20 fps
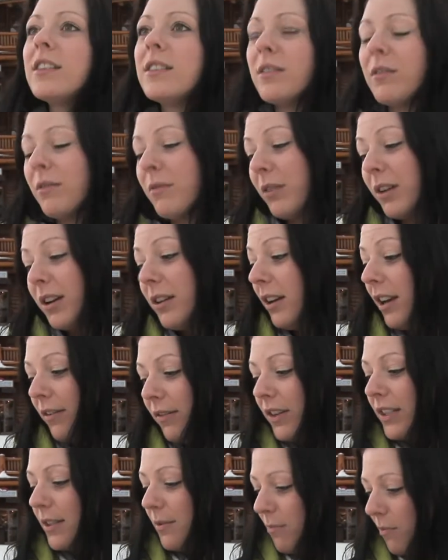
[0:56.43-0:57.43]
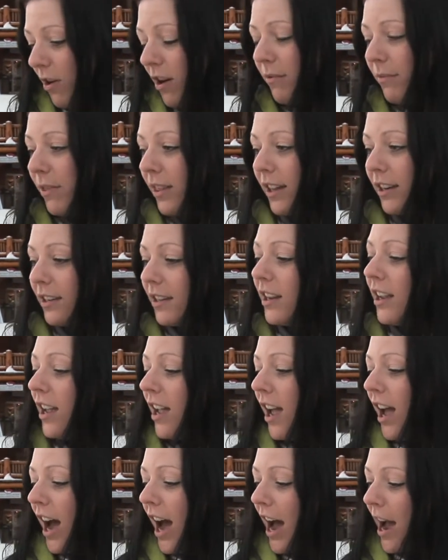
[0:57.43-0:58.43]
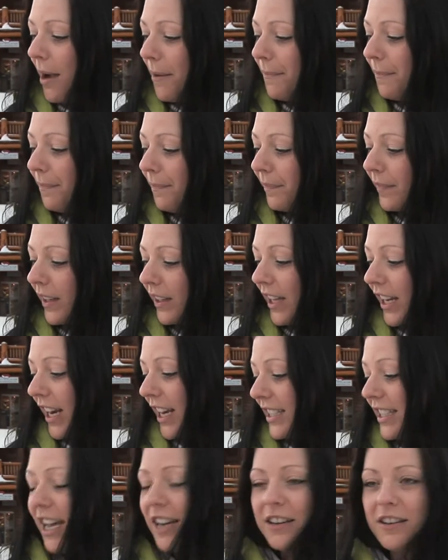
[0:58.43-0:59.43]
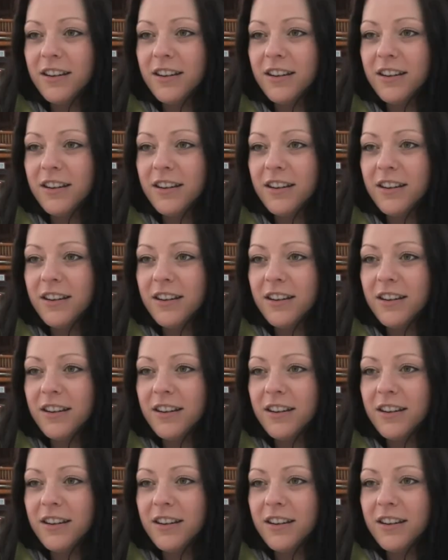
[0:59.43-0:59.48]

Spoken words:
So it could give you some warmth. And like I said,